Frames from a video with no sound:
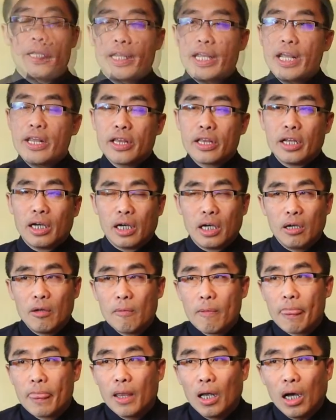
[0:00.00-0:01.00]
In
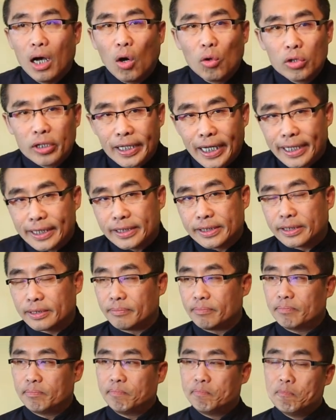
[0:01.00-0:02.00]
the old
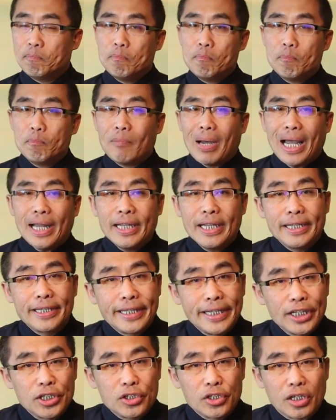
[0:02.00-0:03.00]
days, many
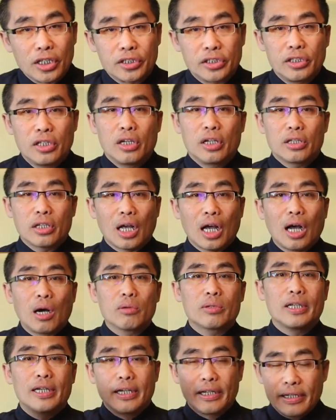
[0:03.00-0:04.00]
teachers
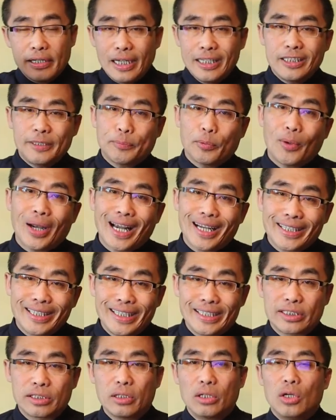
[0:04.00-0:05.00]
taught this
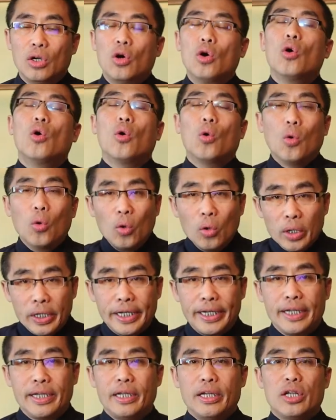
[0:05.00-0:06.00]
practice
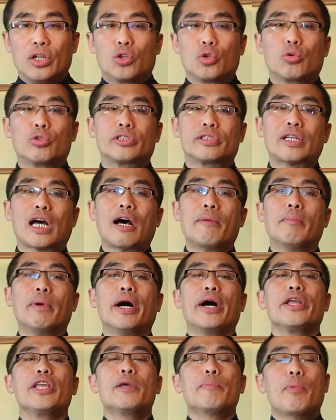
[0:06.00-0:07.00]
only to
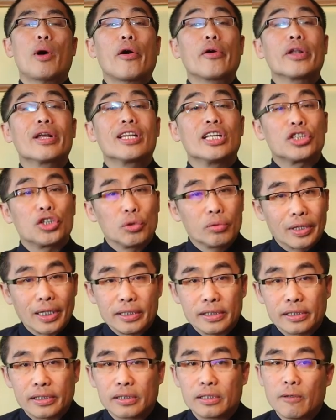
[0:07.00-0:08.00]
some important
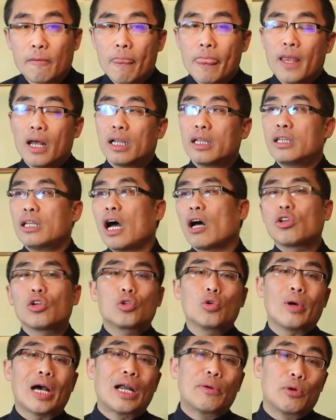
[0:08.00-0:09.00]
students,
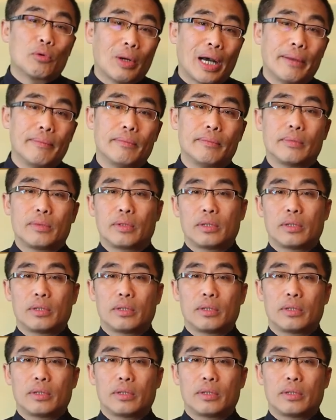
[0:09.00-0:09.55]
not to everyone.